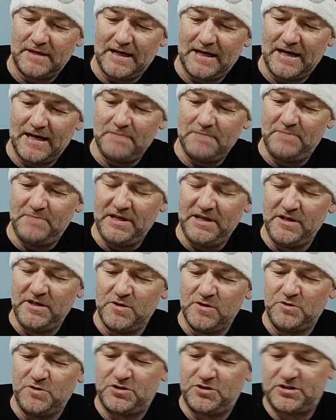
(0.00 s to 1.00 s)

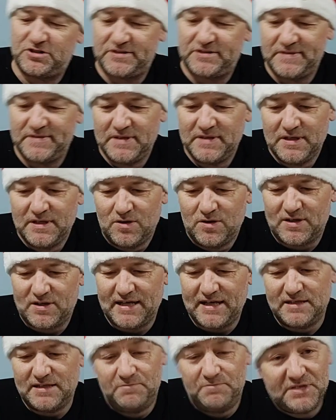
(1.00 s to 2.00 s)
IBUs.
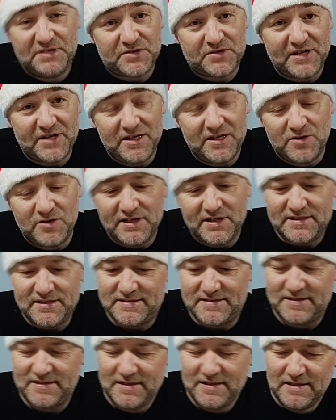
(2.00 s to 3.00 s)
Okay, the bittering
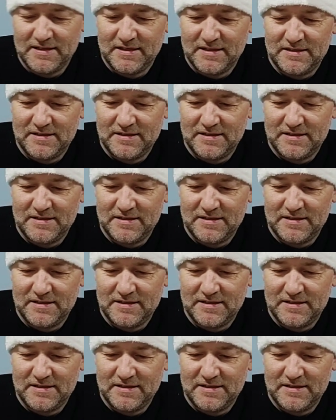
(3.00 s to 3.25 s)
units.